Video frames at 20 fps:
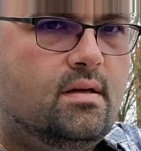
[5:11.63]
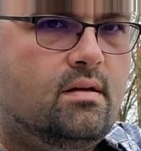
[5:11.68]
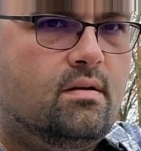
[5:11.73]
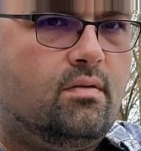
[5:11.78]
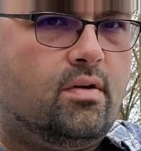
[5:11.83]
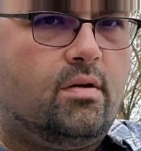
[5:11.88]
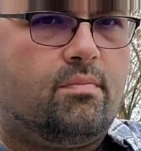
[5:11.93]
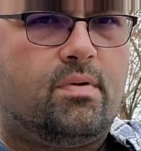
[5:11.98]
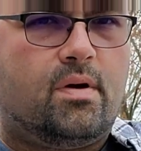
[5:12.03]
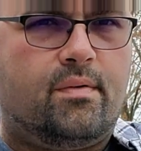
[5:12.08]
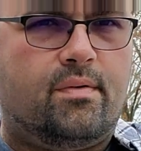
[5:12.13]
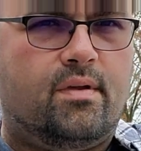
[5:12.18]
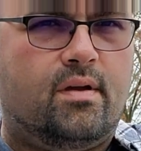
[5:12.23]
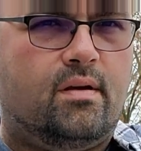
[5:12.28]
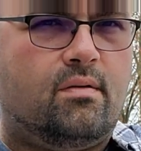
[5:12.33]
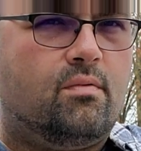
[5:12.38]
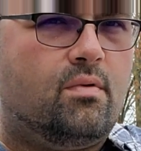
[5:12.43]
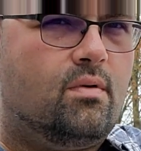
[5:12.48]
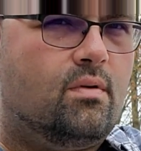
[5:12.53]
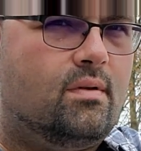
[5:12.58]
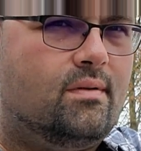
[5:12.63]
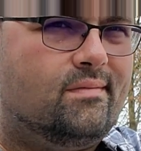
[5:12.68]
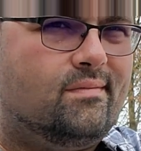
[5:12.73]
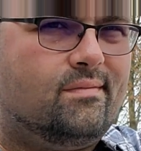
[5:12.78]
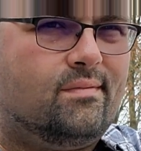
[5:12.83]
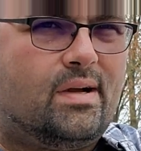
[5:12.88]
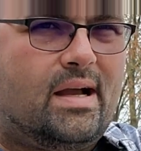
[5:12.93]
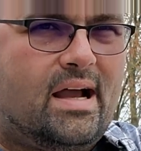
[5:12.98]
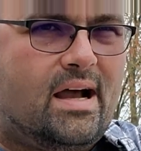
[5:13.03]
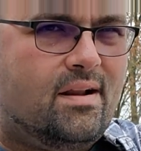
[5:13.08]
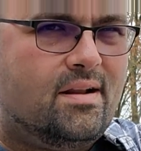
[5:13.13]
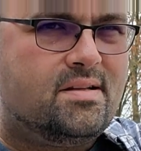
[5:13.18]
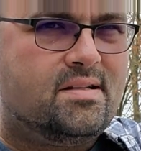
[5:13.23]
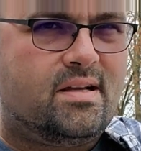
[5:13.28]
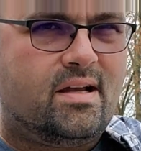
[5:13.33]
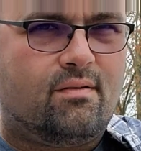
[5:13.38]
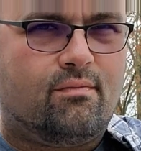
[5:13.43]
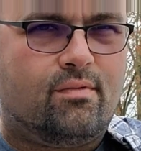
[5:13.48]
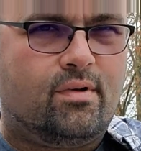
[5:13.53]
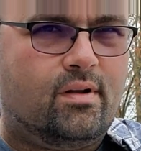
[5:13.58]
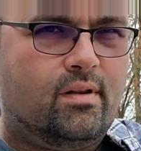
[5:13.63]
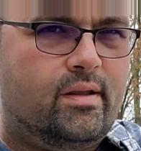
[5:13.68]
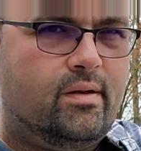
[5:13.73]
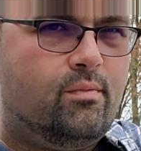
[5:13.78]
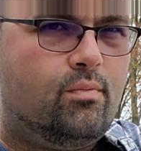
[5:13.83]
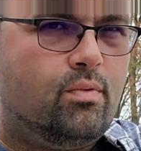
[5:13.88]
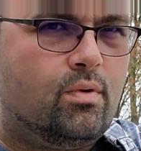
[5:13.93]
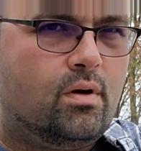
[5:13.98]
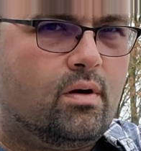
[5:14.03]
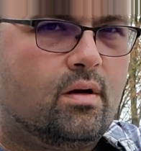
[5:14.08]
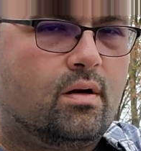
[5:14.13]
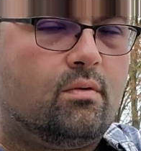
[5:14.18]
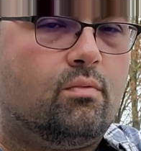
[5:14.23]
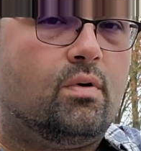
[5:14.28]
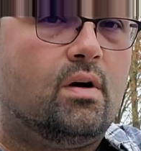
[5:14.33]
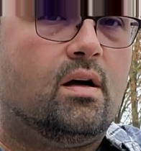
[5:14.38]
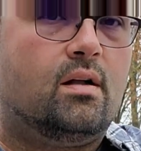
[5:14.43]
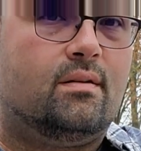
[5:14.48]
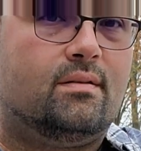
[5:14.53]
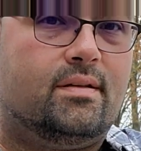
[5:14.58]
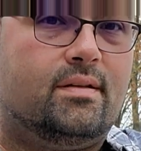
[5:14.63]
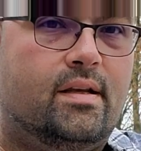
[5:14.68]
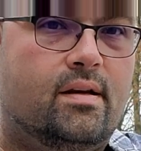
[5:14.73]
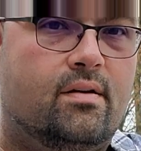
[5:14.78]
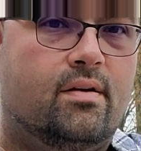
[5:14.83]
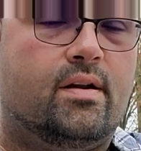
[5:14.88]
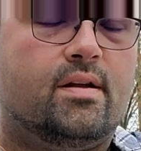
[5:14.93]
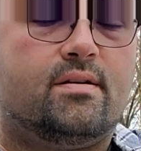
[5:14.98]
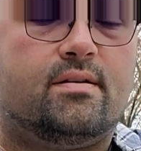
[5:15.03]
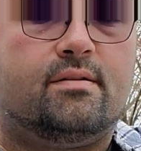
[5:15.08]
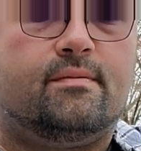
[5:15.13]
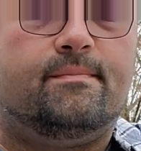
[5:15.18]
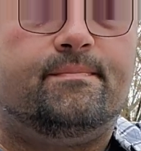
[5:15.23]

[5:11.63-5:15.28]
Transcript: Well, you're probably thinking, well, how does that really work? Well, here it is.